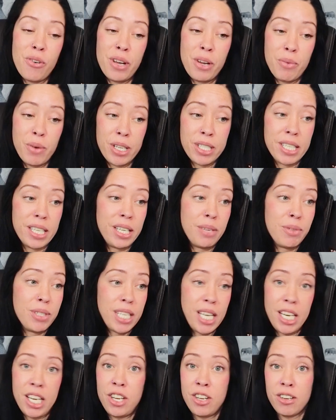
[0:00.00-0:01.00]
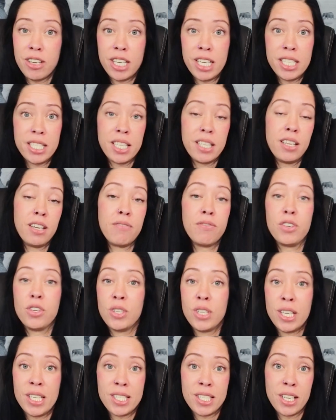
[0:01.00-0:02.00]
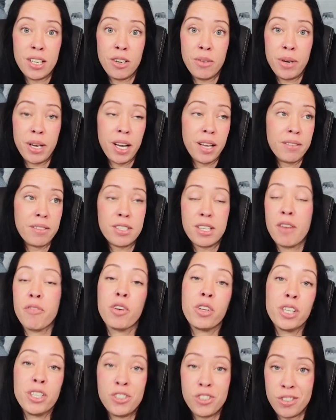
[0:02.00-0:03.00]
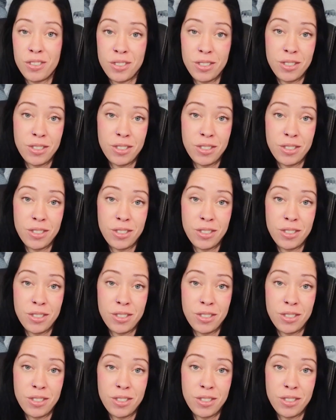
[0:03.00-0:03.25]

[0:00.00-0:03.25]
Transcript: it wasn't. It was 80 degrees and then a few days later we got several inches of